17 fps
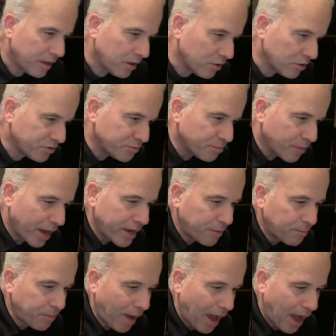Here's
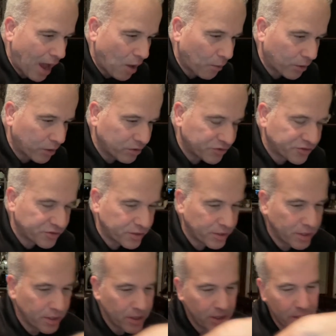Mike Powers.
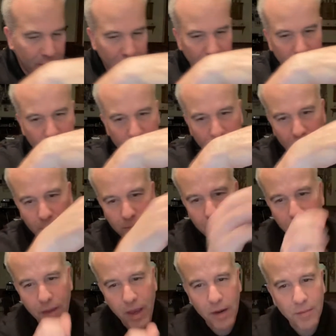They
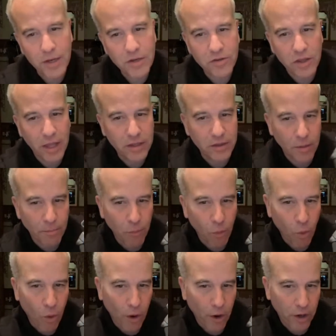made him into like the
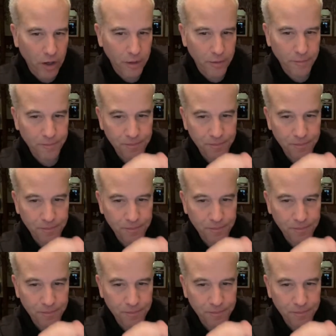Borg.